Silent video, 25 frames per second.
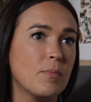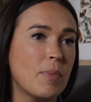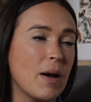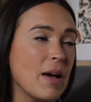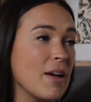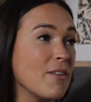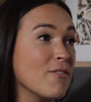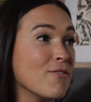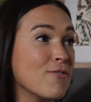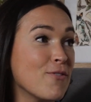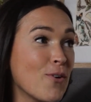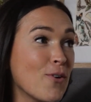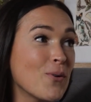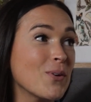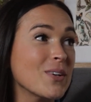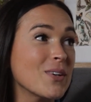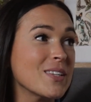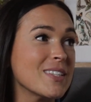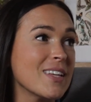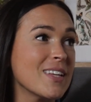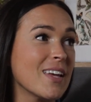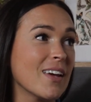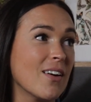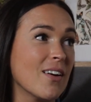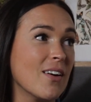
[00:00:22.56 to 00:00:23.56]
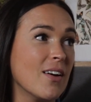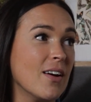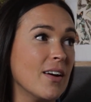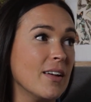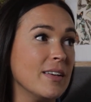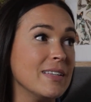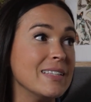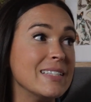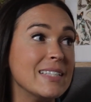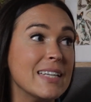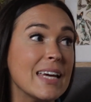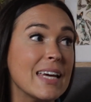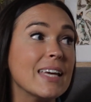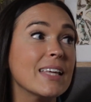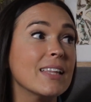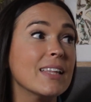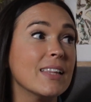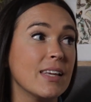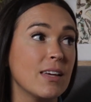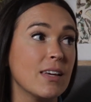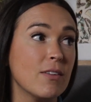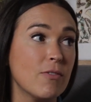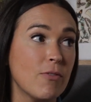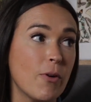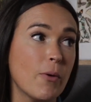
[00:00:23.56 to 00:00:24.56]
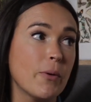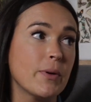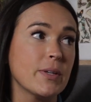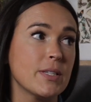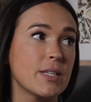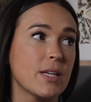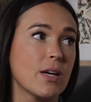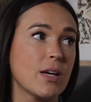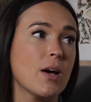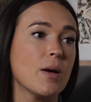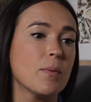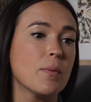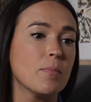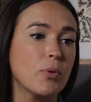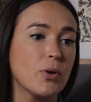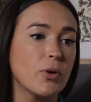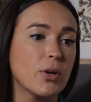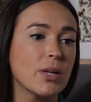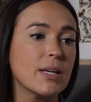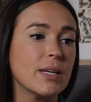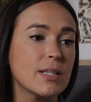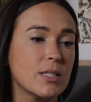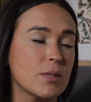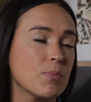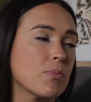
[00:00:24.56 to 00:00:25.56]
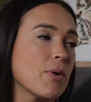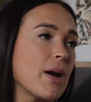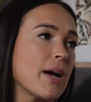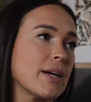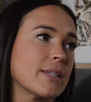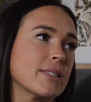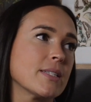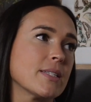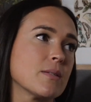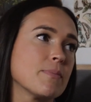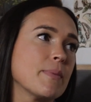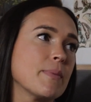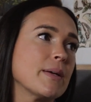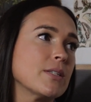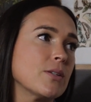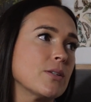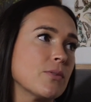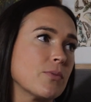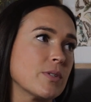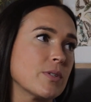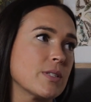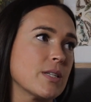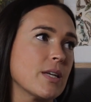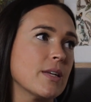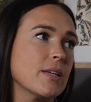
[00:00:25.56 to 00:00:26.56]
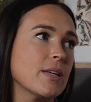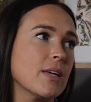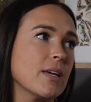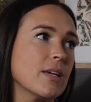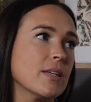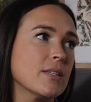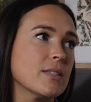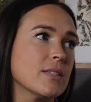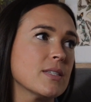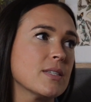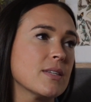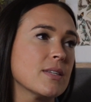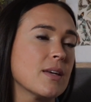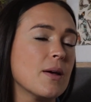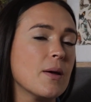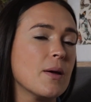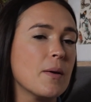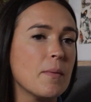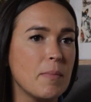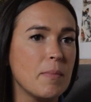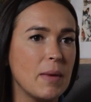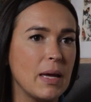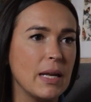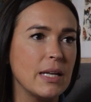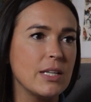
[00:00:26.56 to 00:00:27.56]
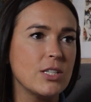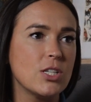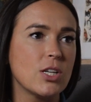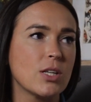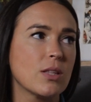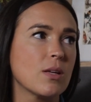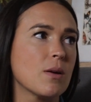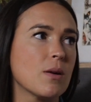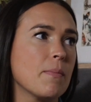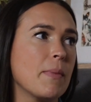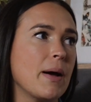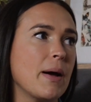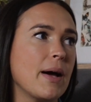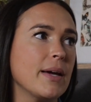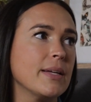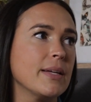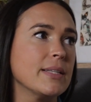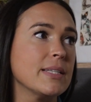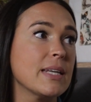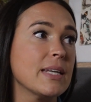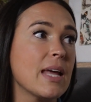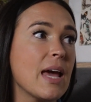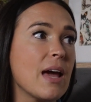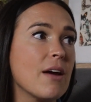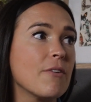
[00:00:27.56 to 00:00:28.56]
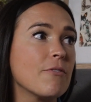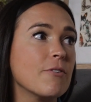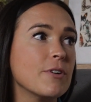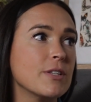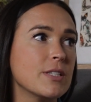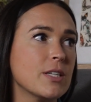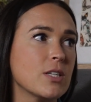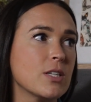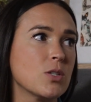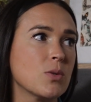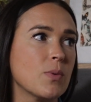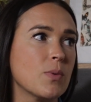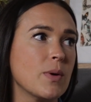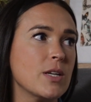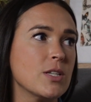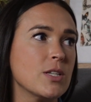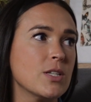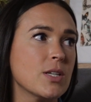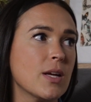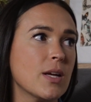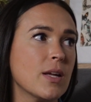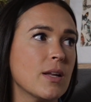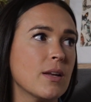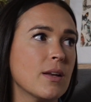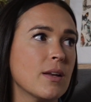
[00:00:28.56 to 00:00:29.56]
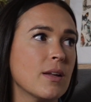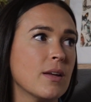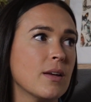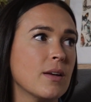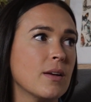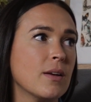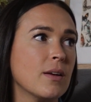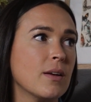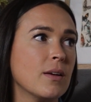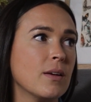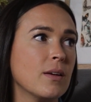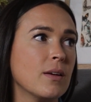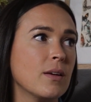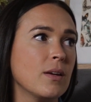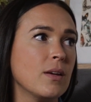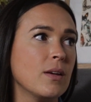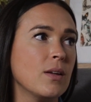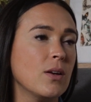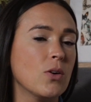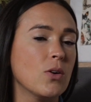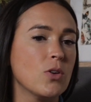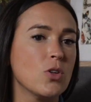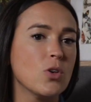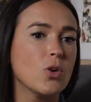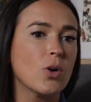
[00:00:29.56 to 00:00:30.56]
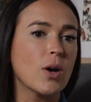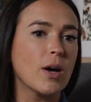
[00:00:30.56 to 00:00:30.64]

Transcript: by focusing on daily focusing on putting into practice mental resilience managing their mind in every situation you know, yeah.